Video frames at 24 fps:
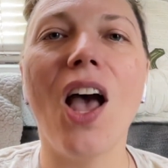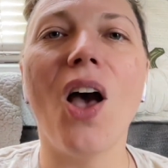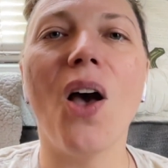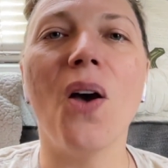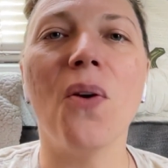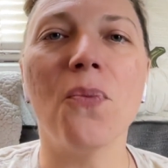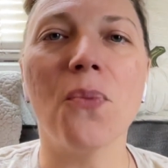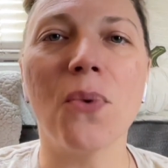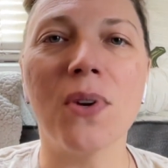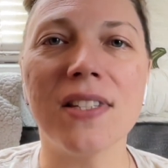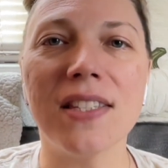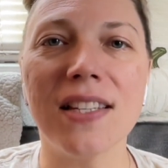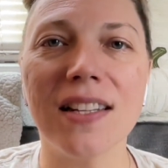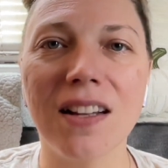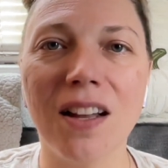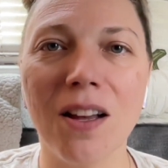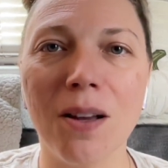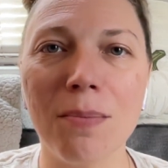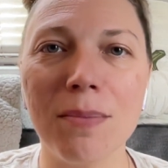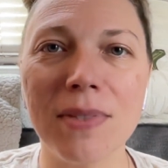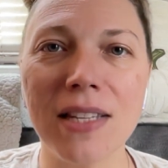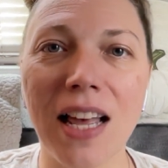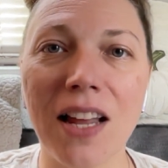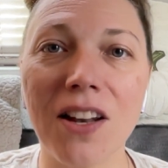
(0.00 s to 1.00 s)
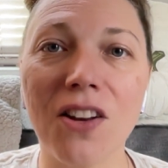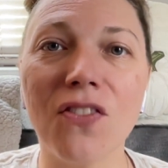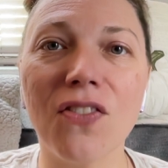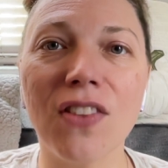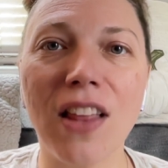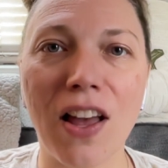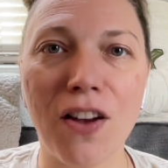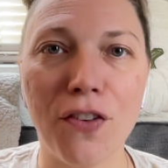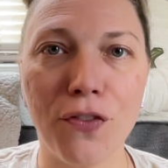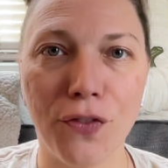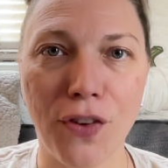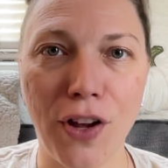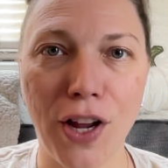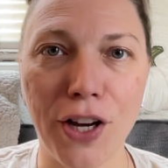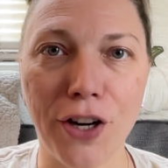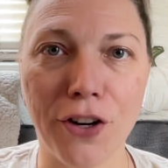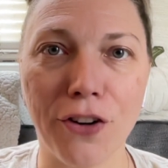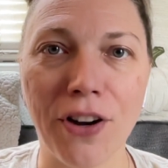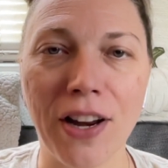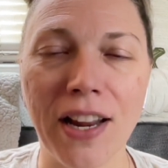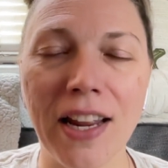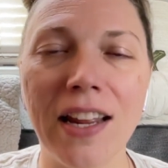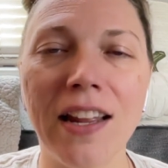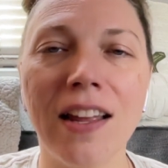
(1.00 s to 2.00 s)
and once it comes out of that
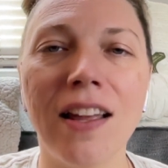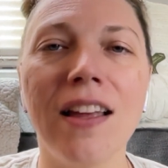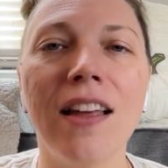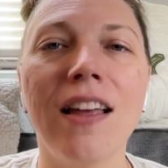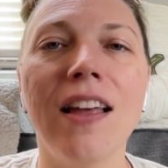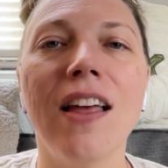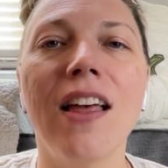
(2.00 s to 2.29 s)
firing,